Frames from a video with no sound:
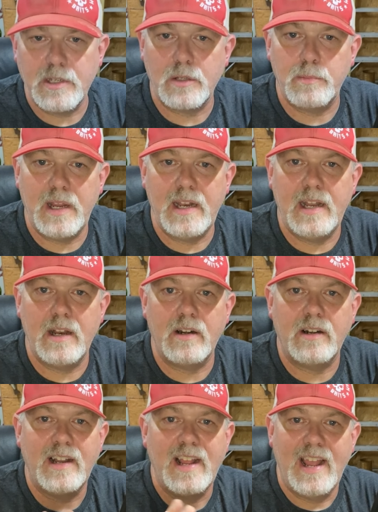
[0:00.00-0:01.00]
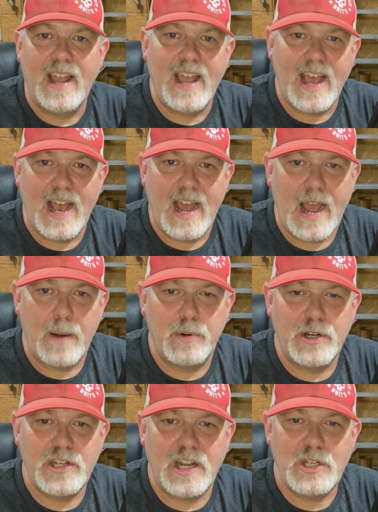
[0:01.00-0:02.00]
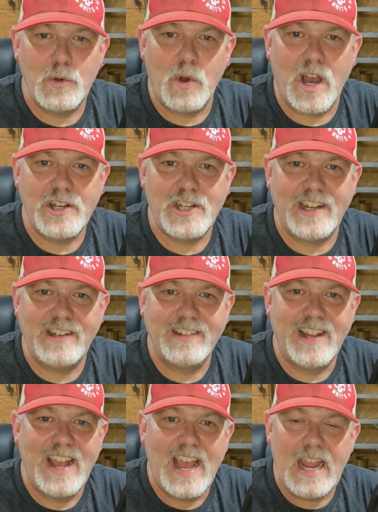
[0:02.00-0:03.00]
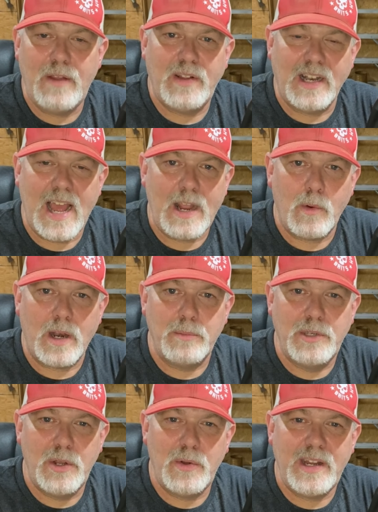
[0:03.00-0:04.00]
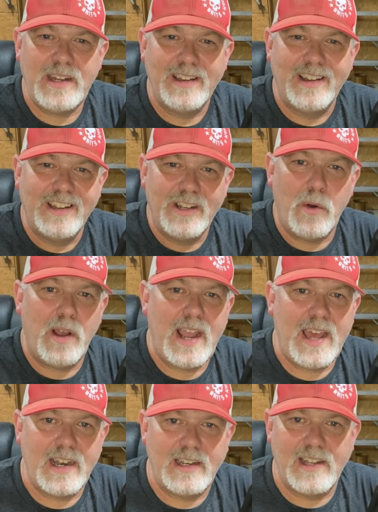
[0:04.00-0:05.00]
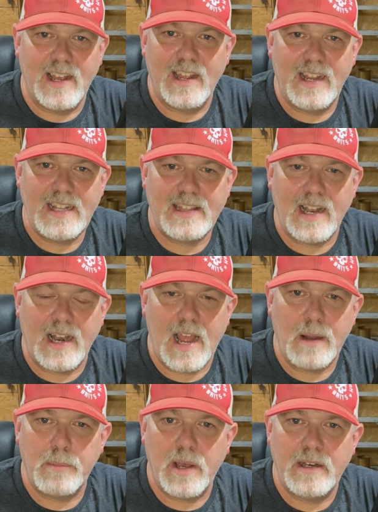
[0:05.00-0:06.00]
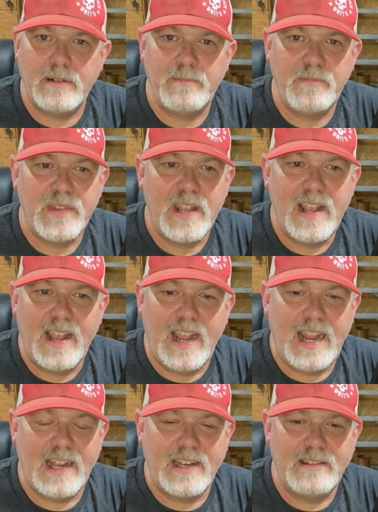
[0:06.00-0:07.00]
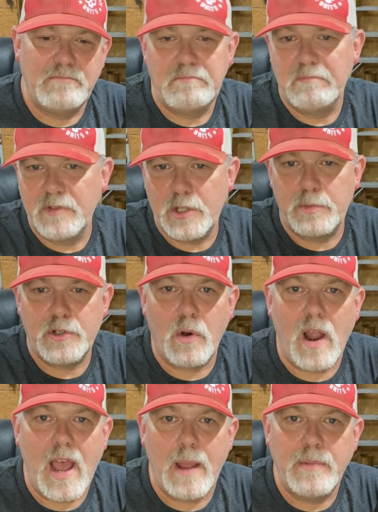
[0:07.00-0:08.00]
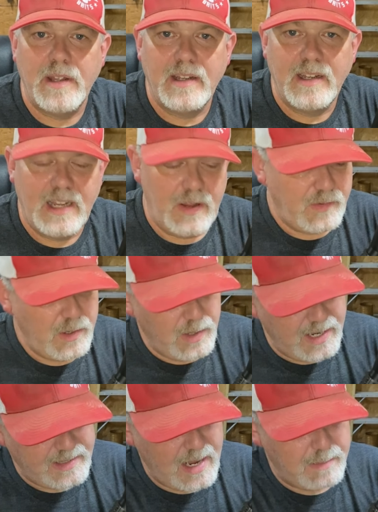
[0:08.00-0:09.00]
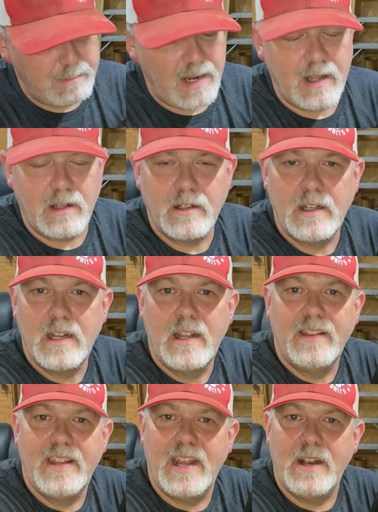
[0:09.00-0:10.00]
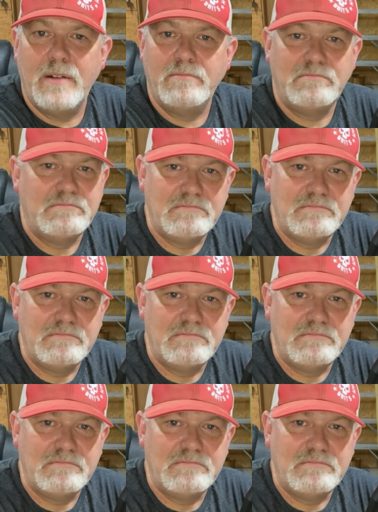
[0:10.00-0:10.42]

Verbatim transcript: to speed here. I appreciate you watching. Hey, if you like what I'm doing, go ahead and uh, hit that like button and subscribe. If you hit that bell, then